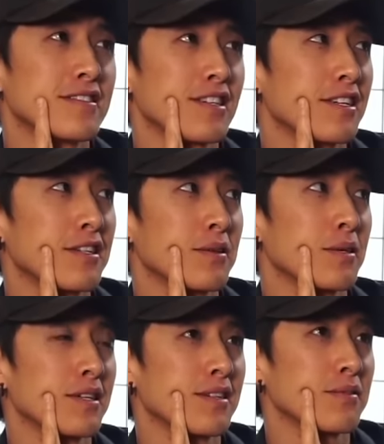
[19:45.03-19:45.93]
I know I
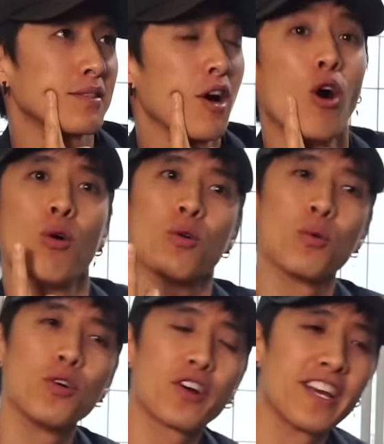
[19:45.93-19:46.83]
have one. Oh
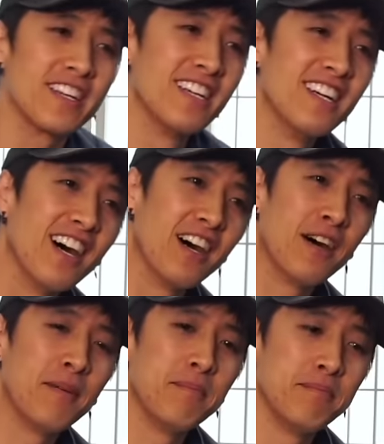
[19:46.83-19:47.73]
well, okay.
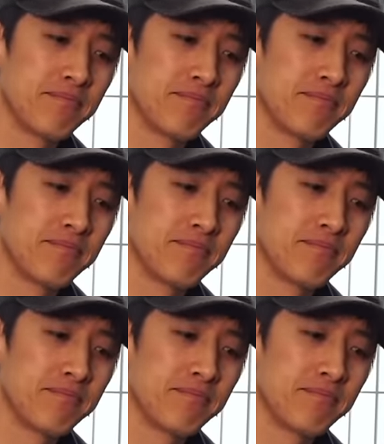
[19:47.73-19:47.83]
Um,